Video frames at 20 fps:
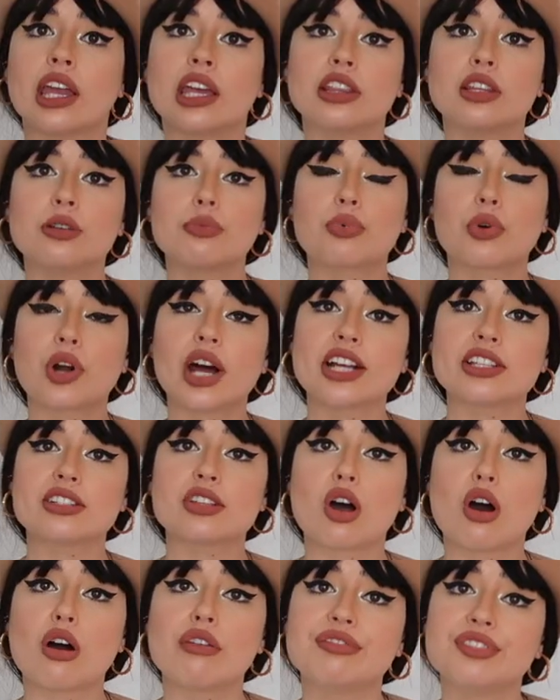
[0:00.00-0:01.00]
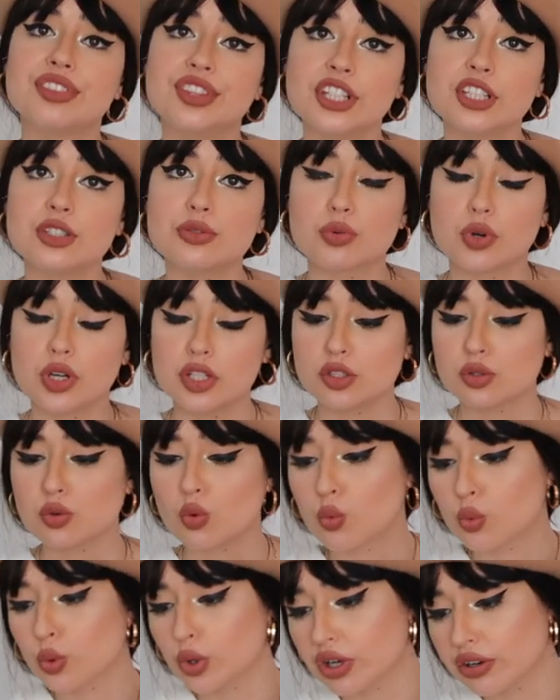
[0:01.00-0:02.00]
And the price of these ones
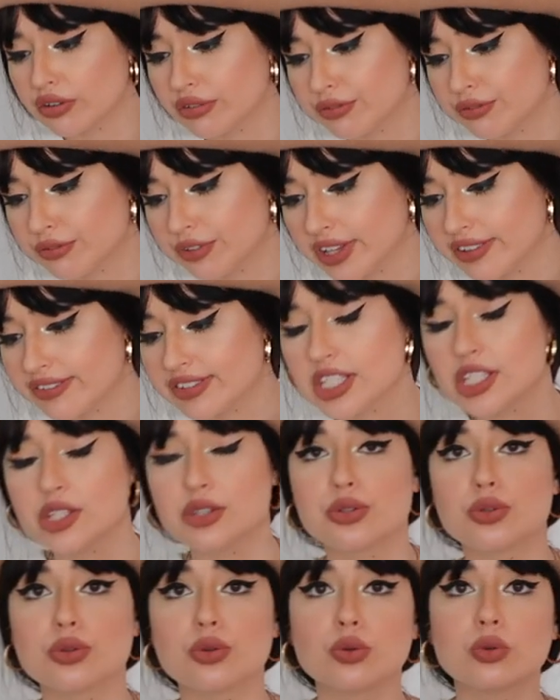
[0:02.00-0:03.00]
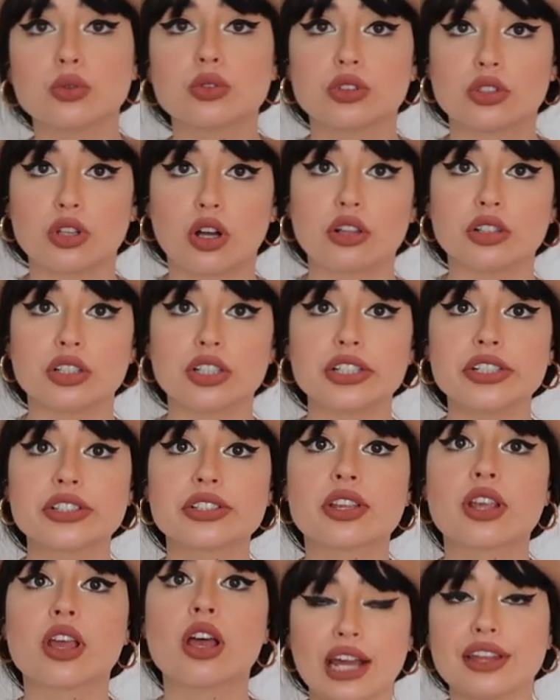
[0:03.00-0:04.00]
were $52.
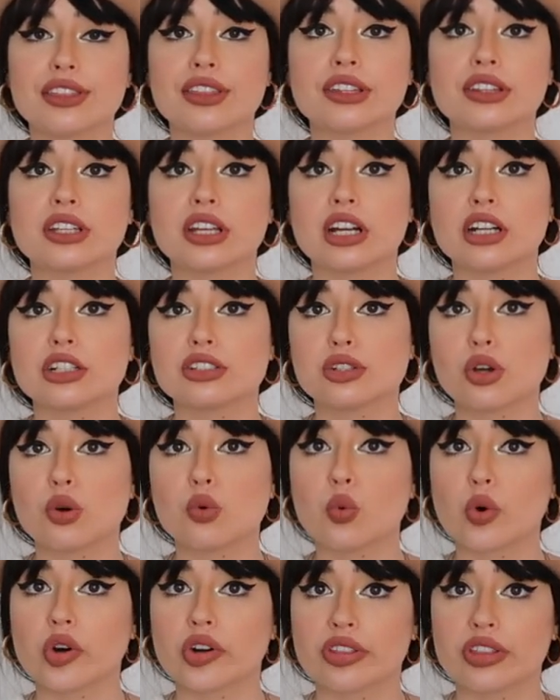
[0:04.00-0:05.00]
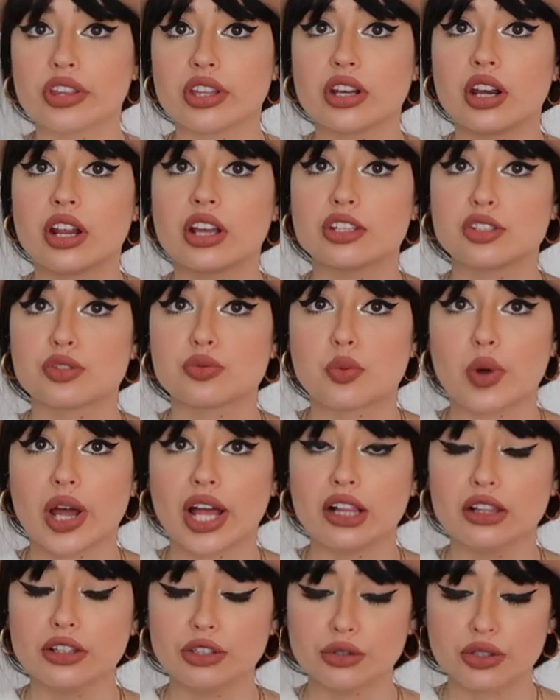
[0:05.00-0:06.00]
I think they are so worth it as
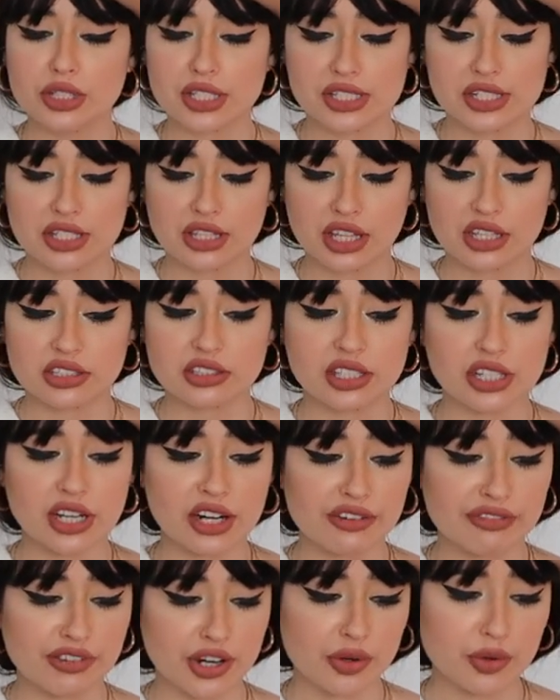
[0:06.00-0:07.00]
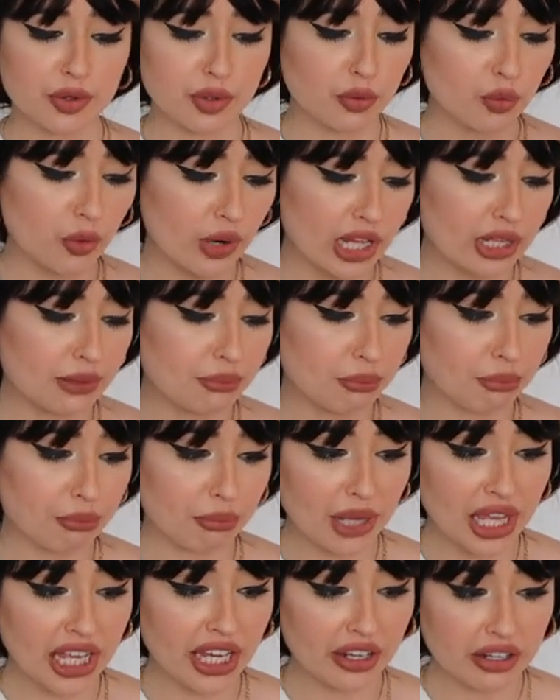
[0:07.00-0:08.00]
well. You can see that they are very well
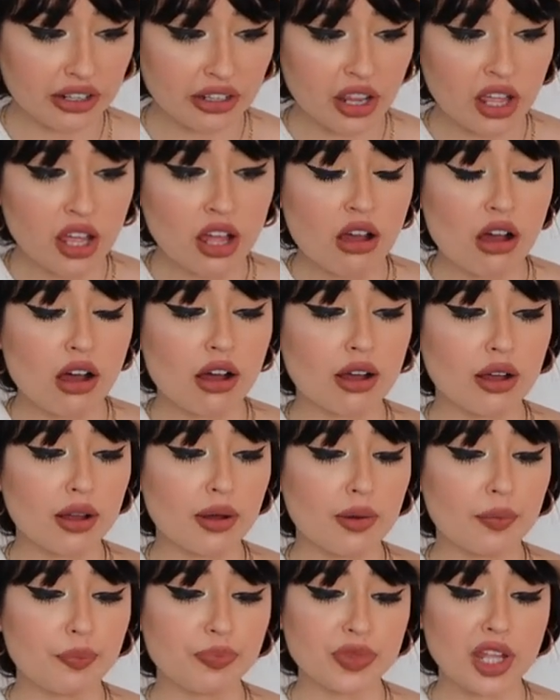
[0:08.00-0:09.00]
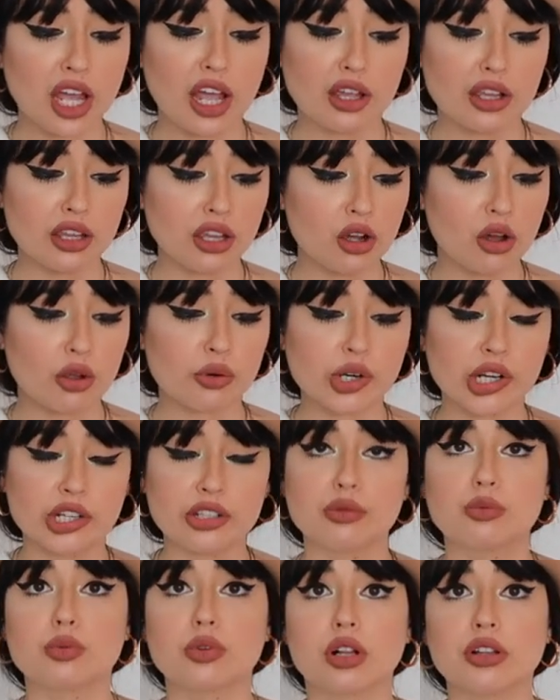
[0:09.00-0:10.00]
made. I
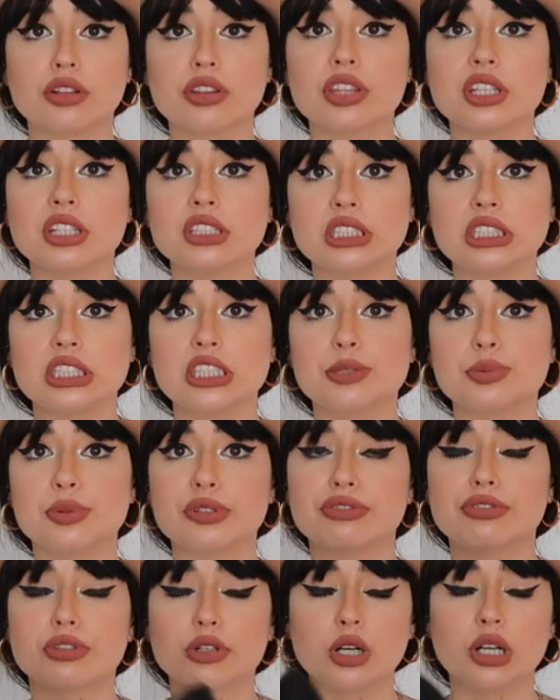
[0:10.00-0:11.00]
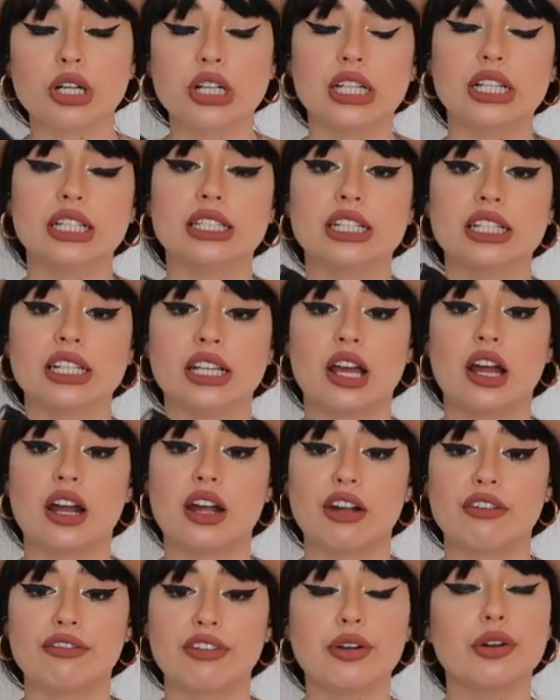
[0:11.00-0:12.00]
already walked in this before and they
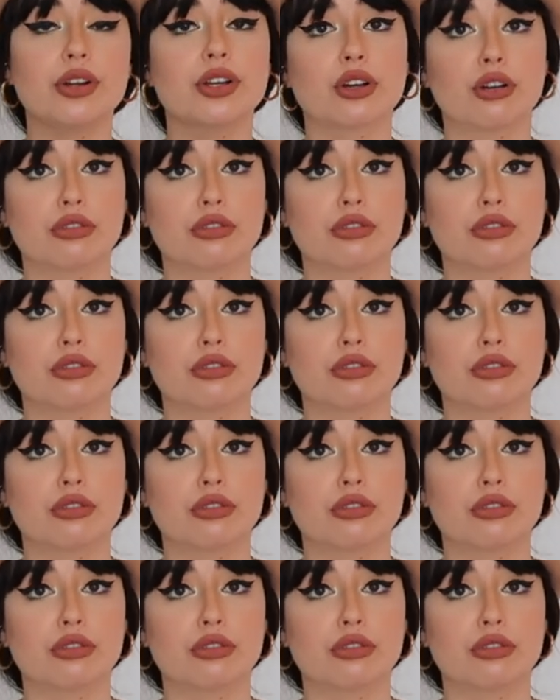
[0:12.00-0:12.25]
are very